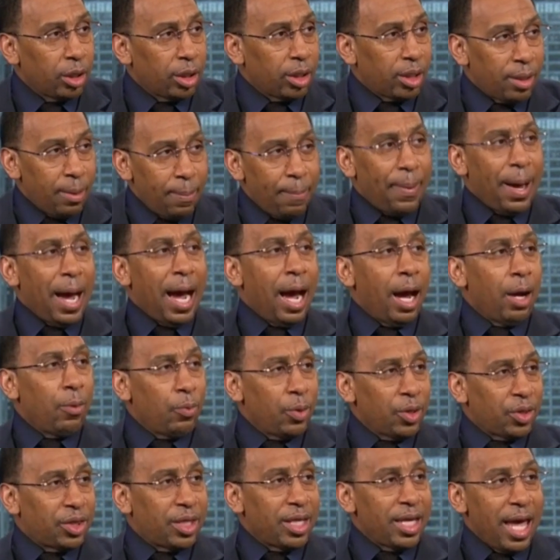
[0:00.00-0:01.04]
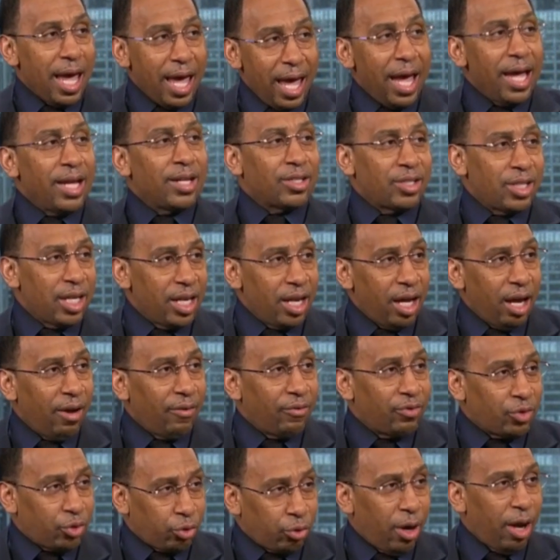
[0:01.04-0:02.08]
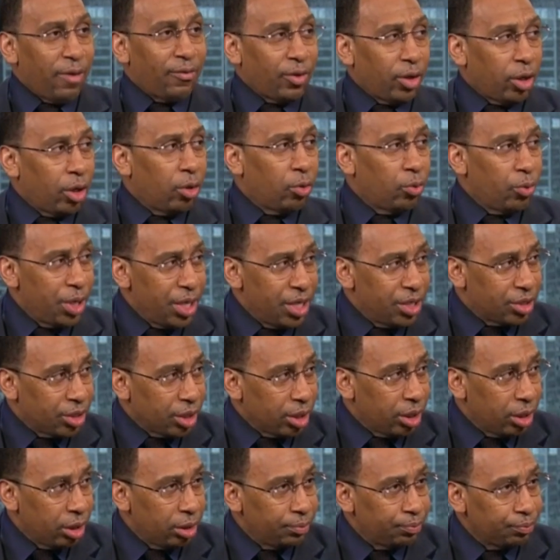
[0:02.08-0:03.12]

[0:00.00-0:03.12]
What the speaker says: combined with the exit of Trevor Ariza